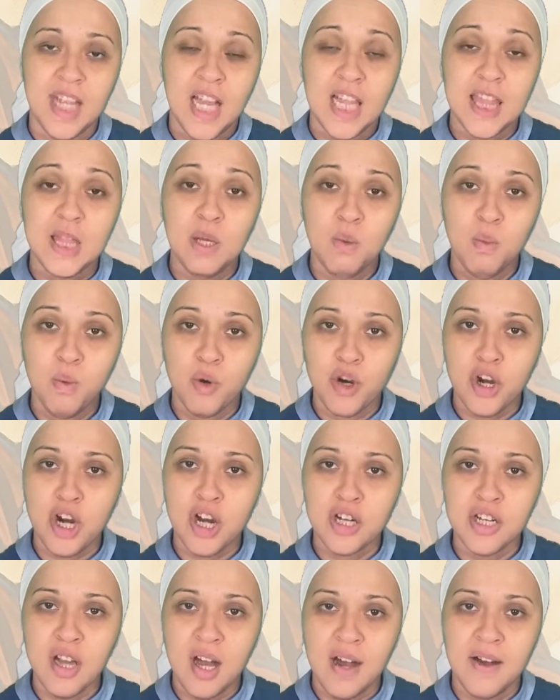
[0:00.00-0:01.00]
The
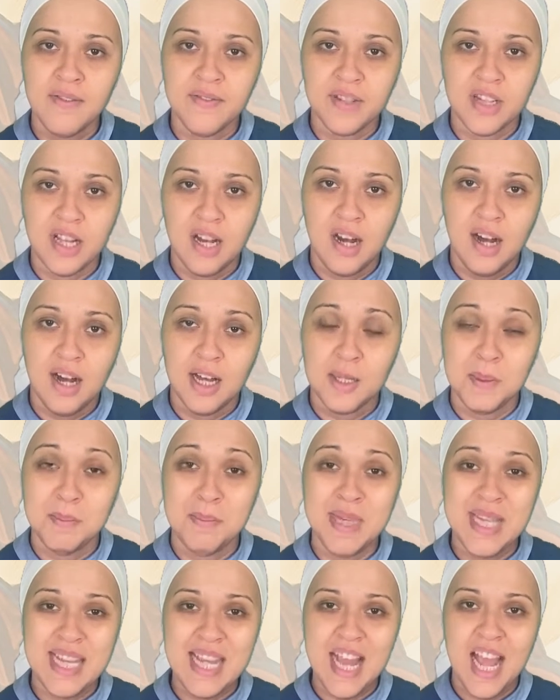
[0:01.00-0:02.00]
Word of God
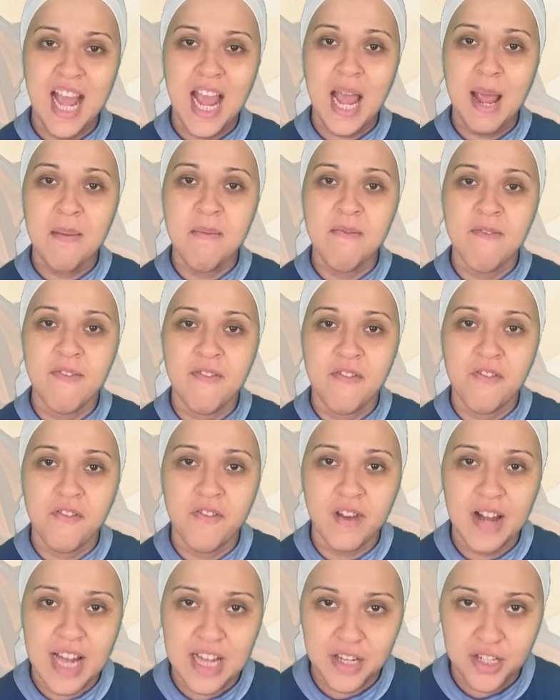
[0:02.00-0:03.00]
became
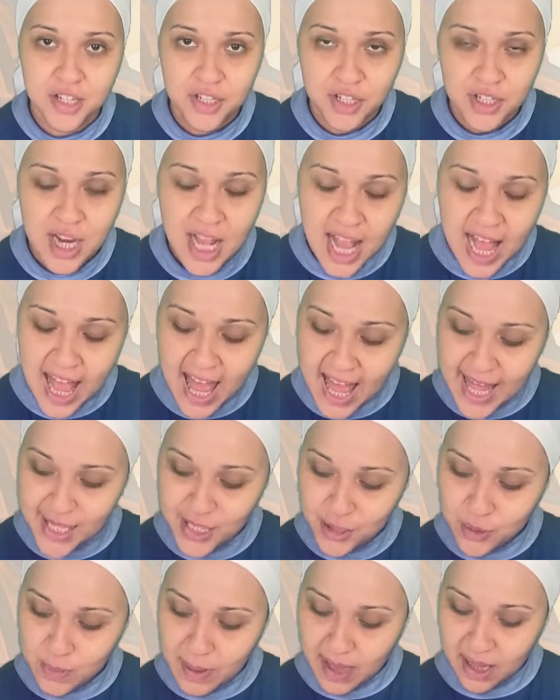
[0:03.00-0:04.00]
flesh and
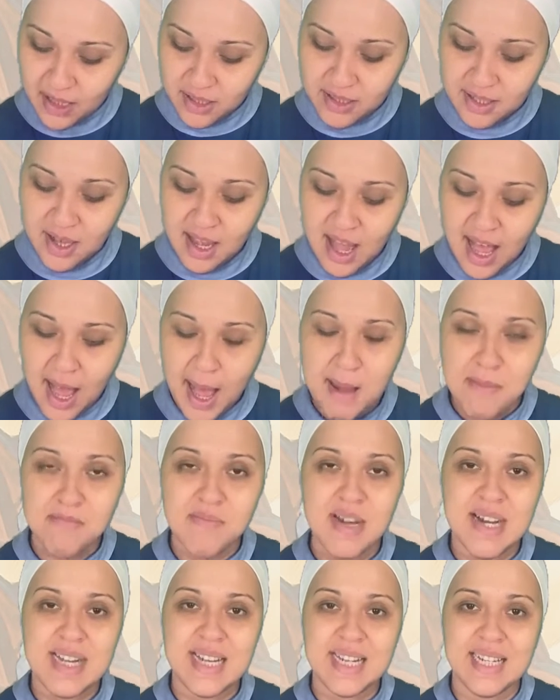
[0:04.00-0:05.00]
dwelt
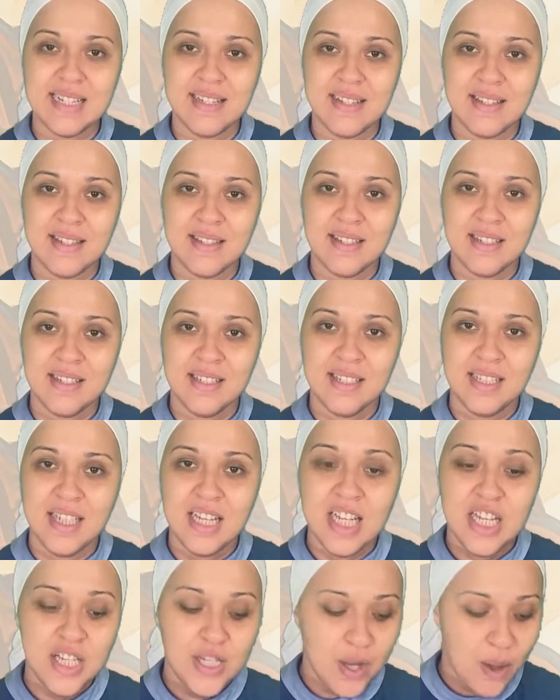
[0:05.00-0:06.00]
among us.
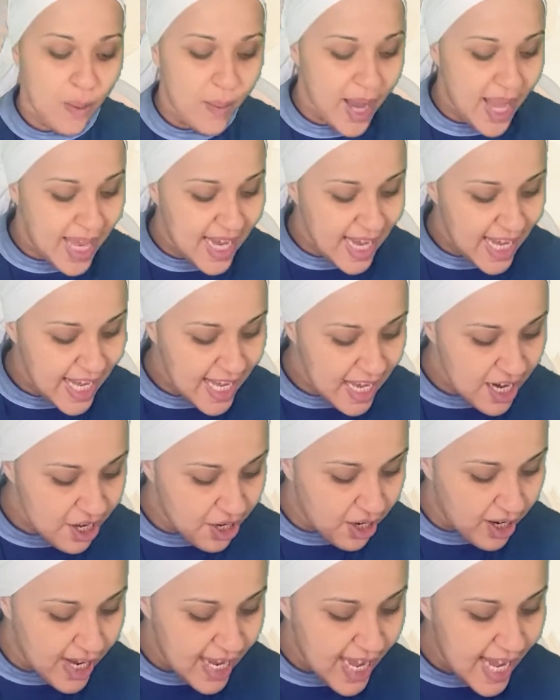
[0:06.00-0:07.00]
So, and
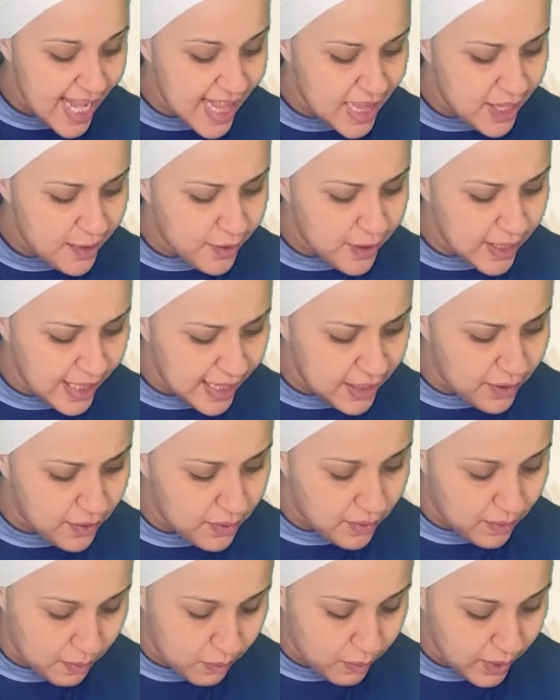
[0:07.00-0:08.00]
here in
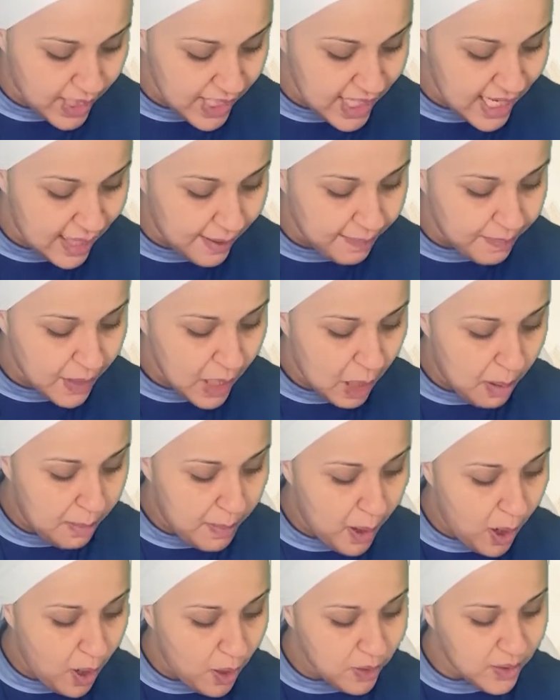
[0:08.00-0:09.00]
this reading,
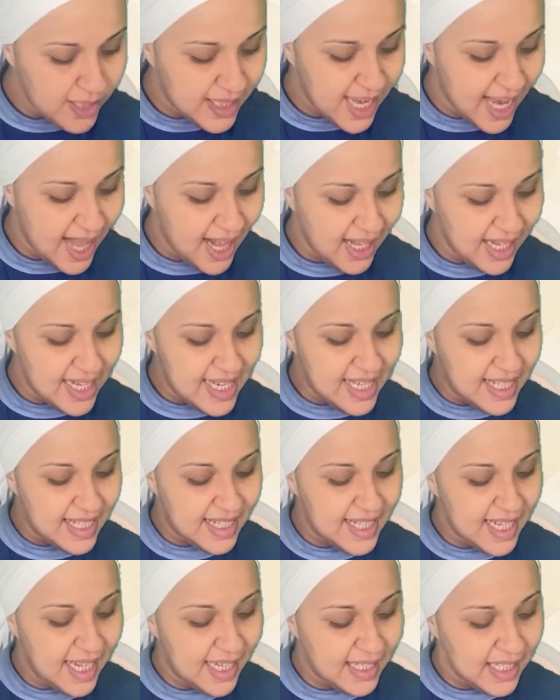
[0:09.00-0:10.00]
Paul tells us
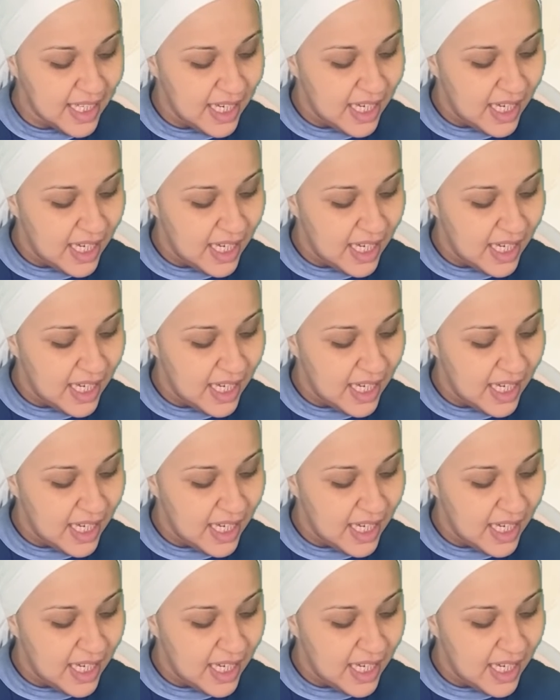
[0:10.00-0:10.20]
that